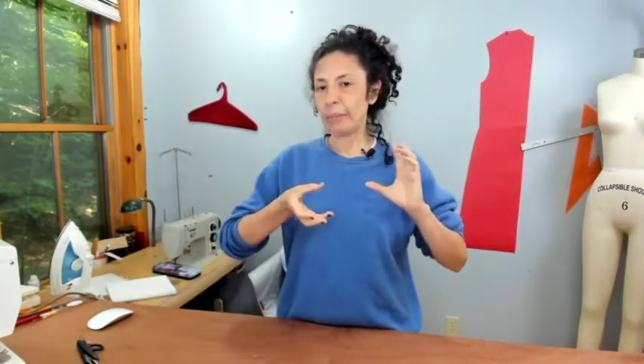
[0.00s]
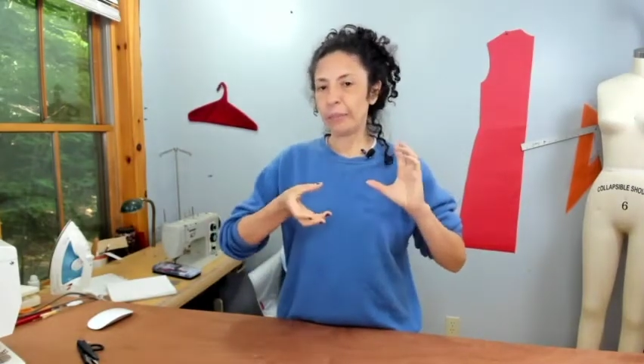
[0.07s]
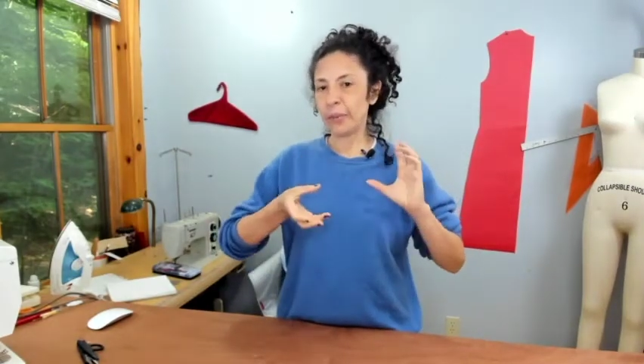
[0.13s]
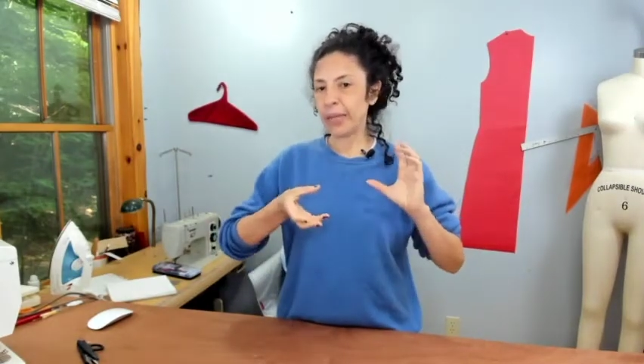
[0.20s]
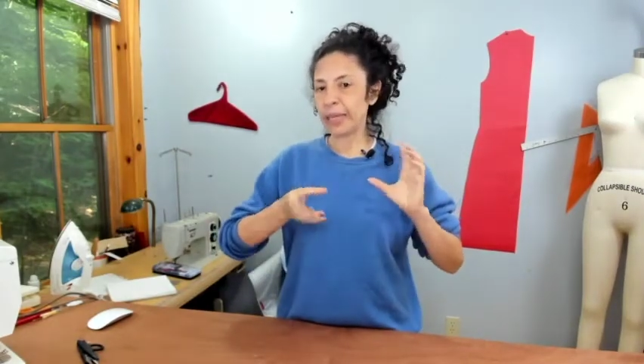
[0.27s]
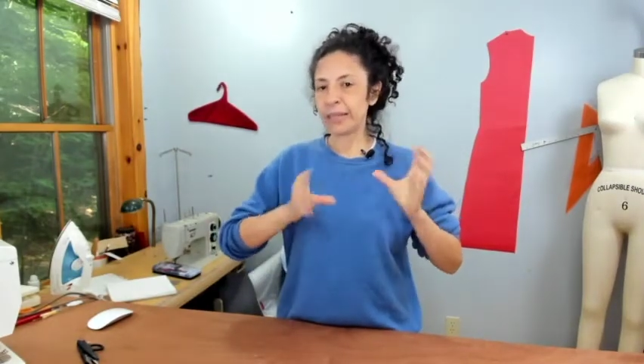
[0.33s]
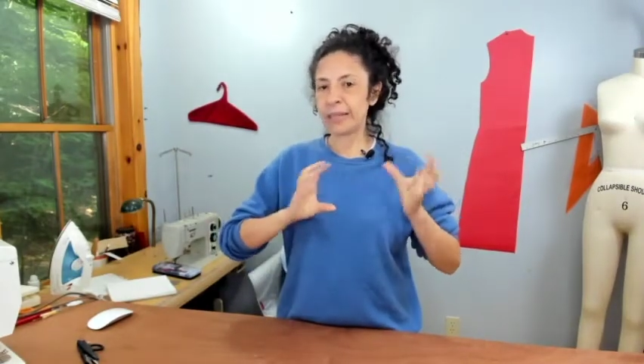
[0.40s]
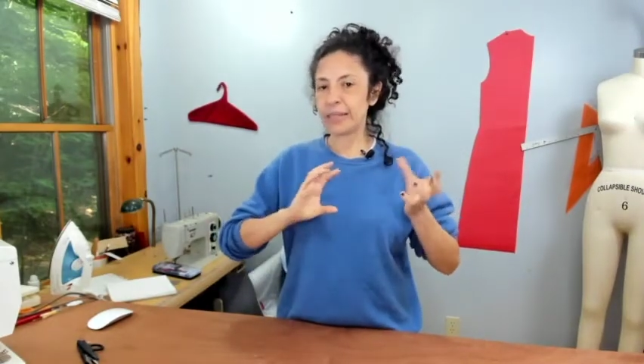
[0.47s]

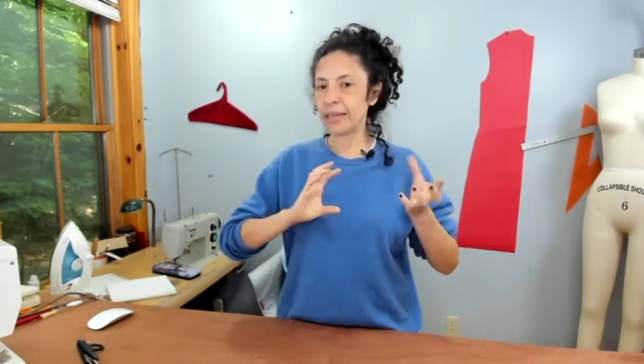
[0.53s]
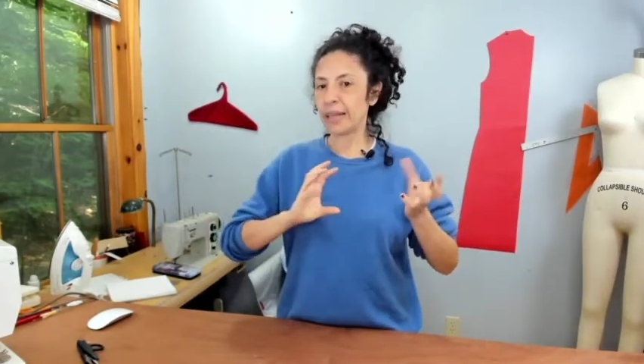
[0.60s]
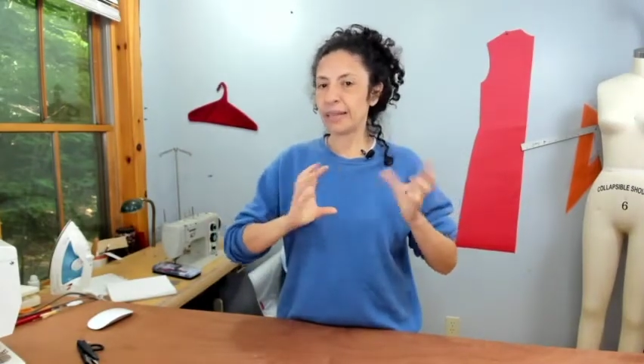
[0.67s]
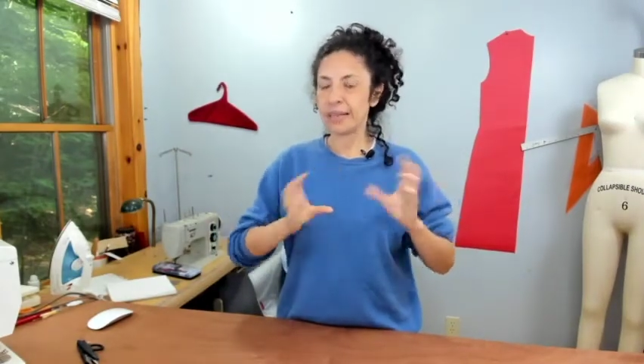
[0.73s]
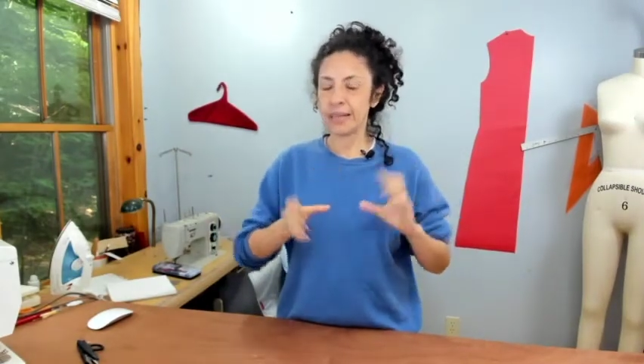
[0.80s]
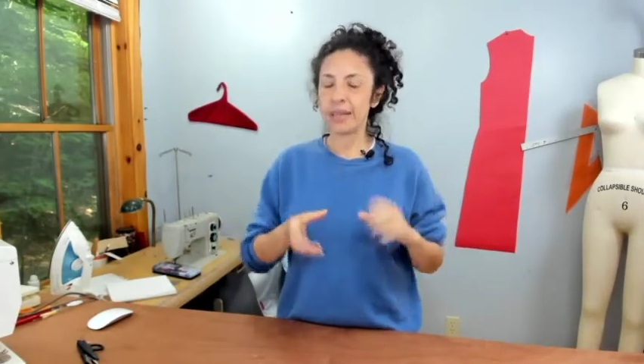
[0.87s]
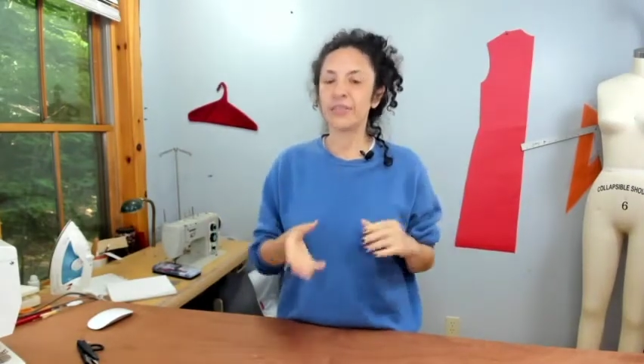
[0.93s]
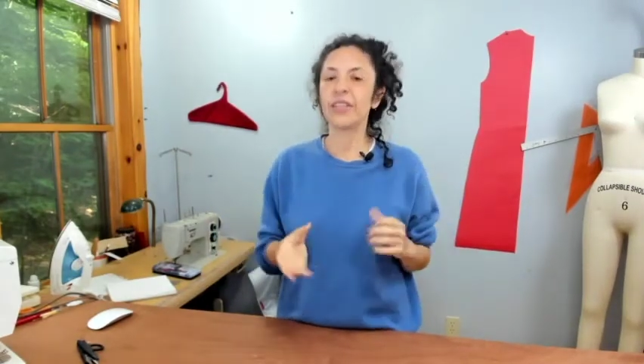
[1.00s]
prints
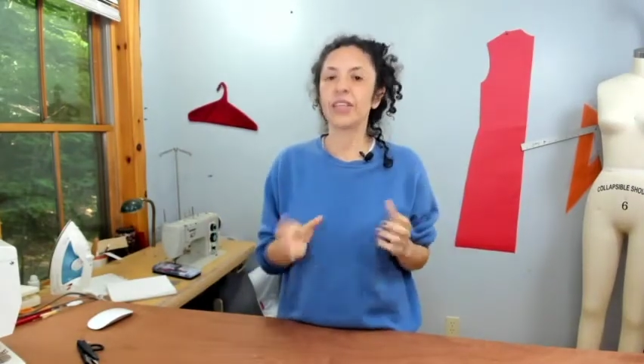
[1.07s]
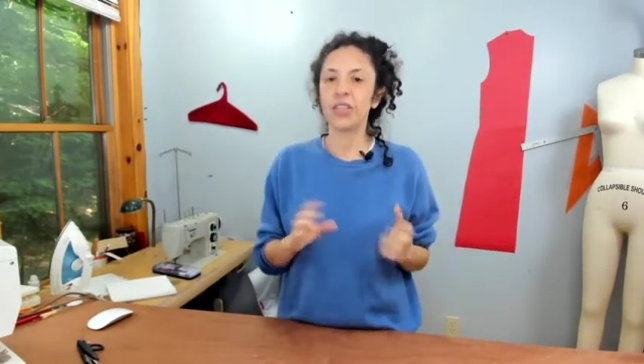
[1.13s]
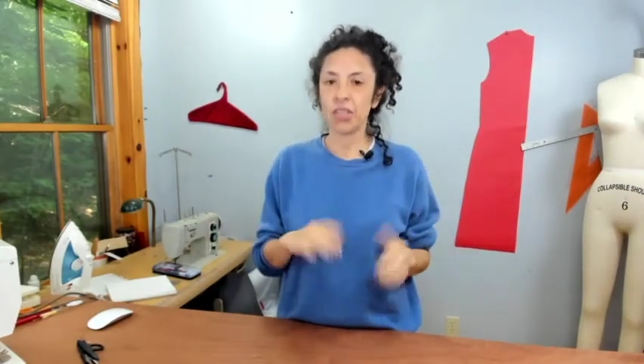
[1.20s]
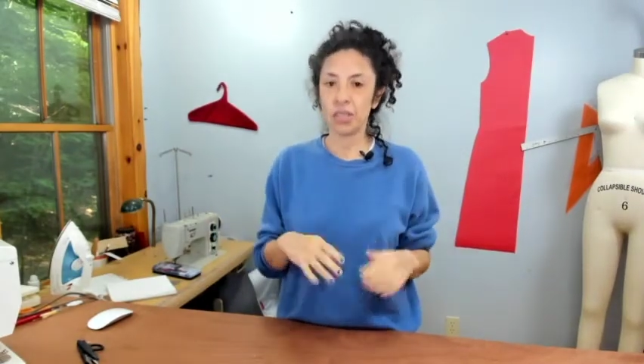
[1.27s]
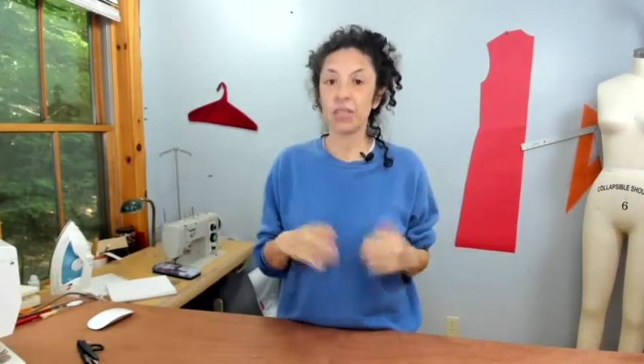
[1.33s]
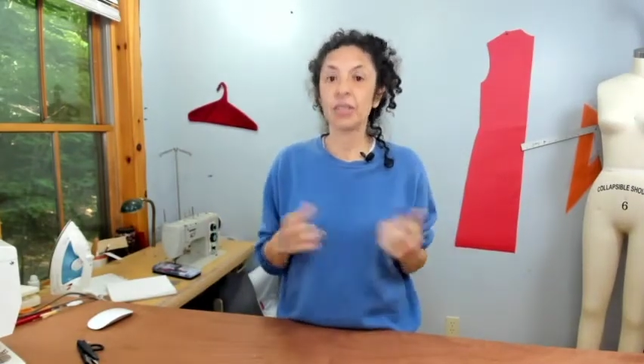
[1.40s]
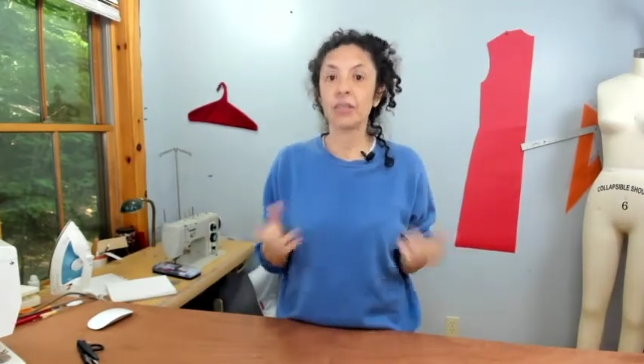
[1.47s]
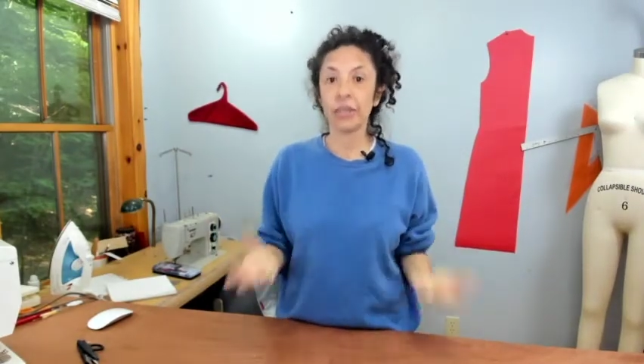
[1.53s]
and stuff that
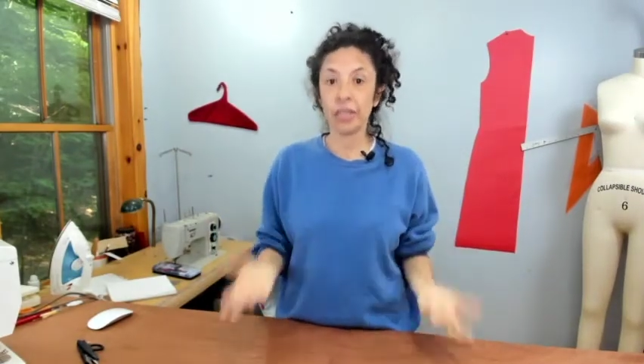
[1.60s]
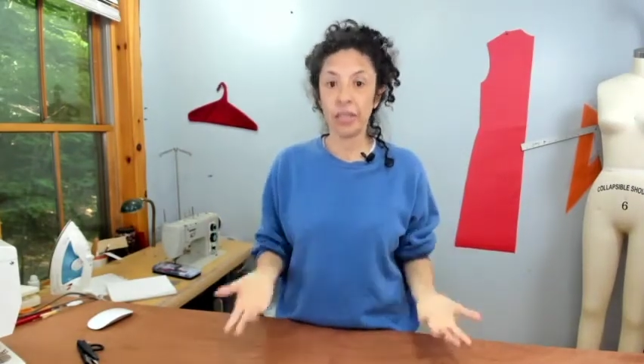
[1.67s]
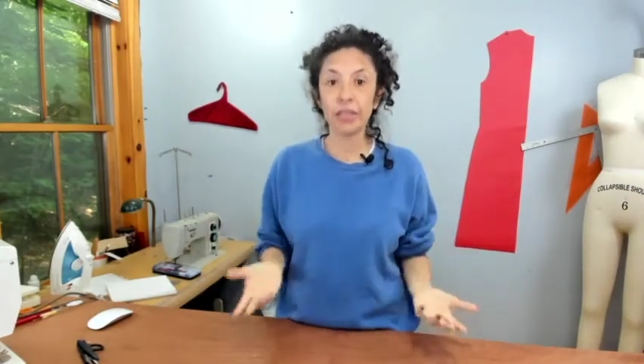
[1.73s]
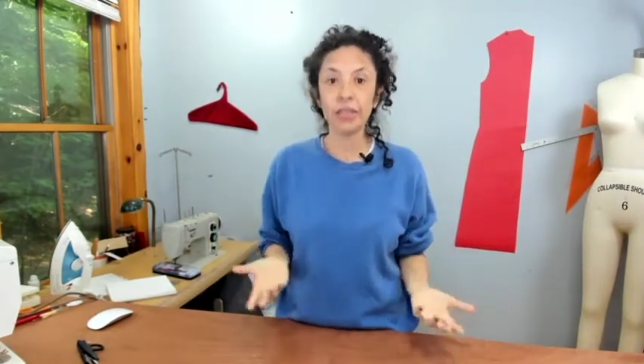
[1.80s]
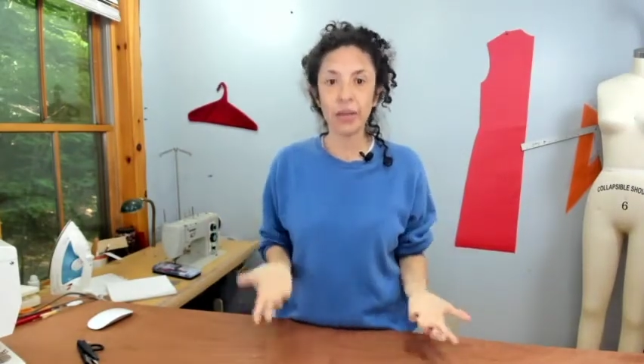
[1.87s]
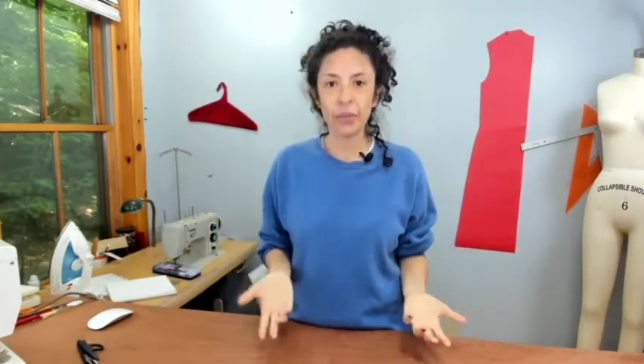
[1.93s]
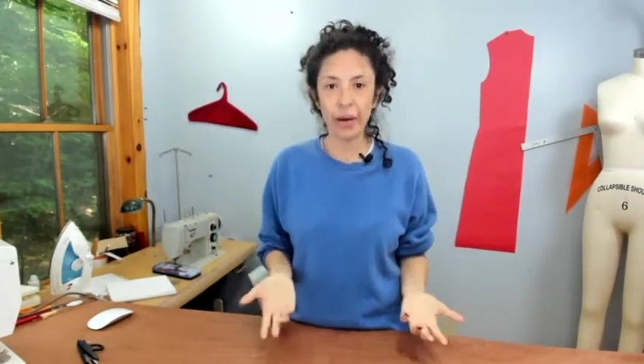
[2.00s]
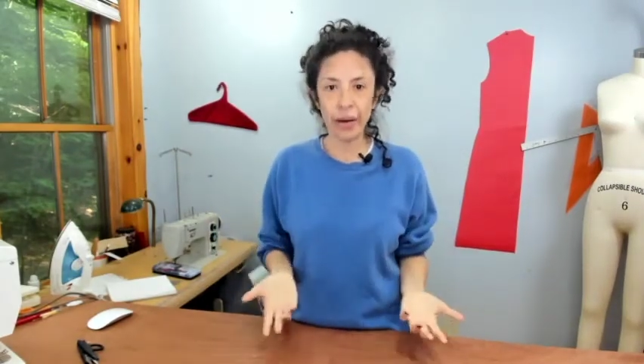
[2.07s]
she did on
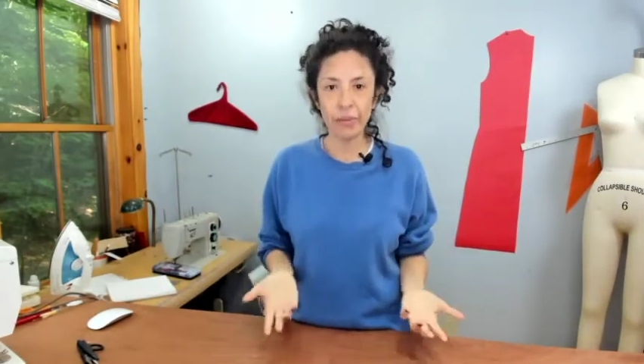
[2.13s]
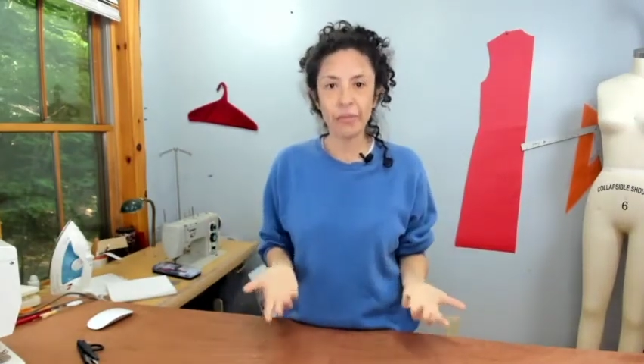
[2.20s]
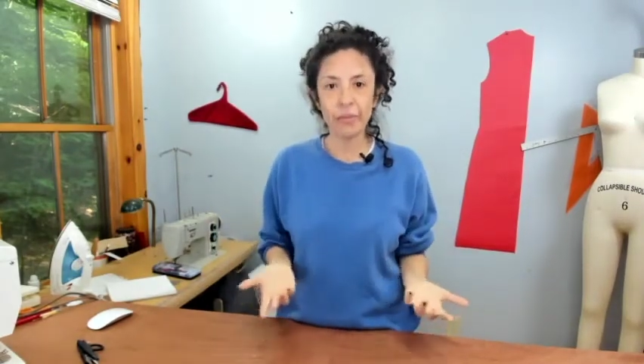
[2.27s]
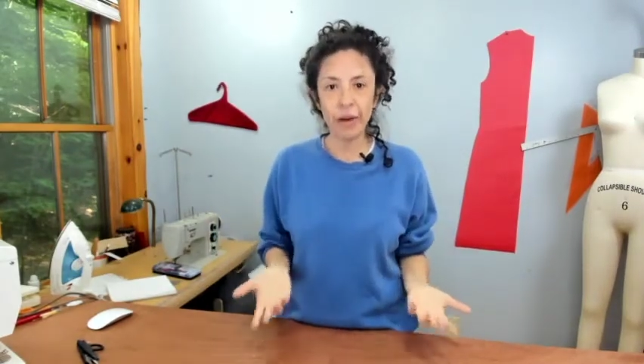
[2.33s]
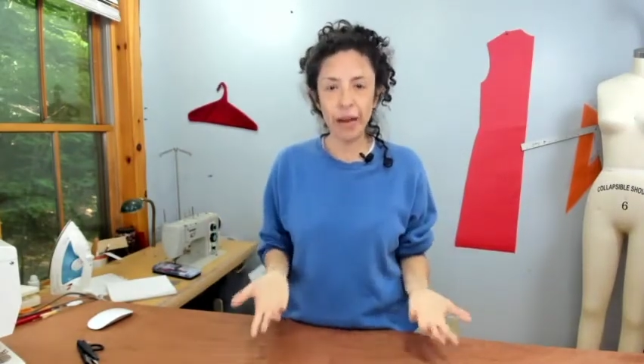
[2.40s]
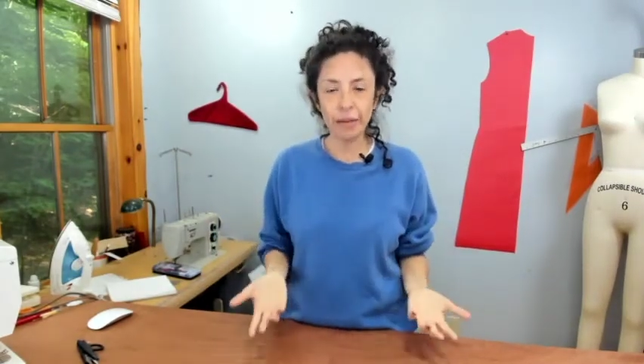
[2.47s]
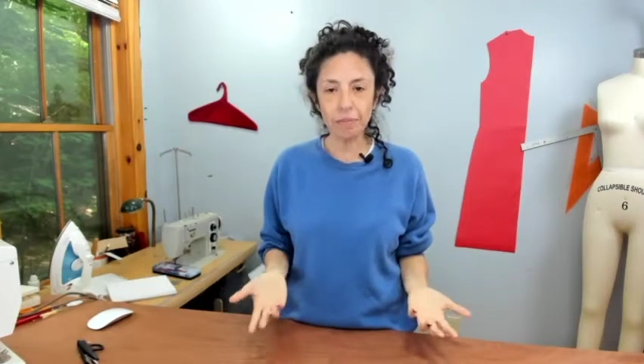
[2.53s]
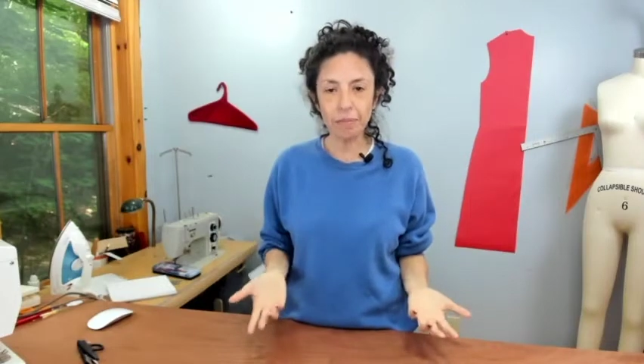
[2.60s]
underwear,
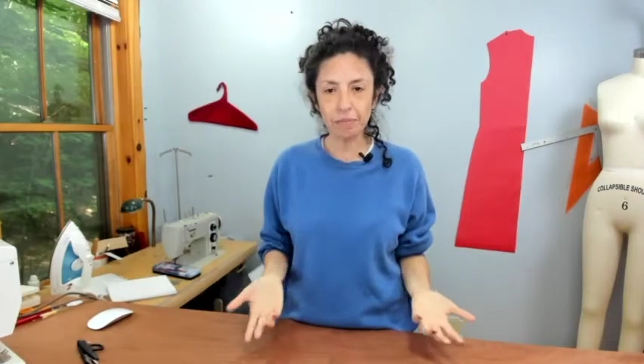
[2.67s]
right?